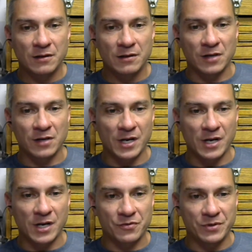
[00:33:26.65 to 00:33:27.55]
Looks like we
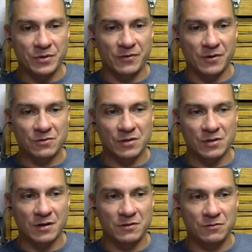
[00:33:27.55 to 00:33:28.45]
got 3 folks
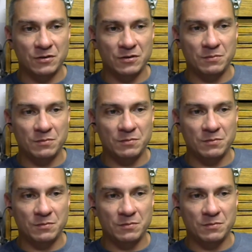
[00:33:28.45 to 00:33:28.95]
on YouTube,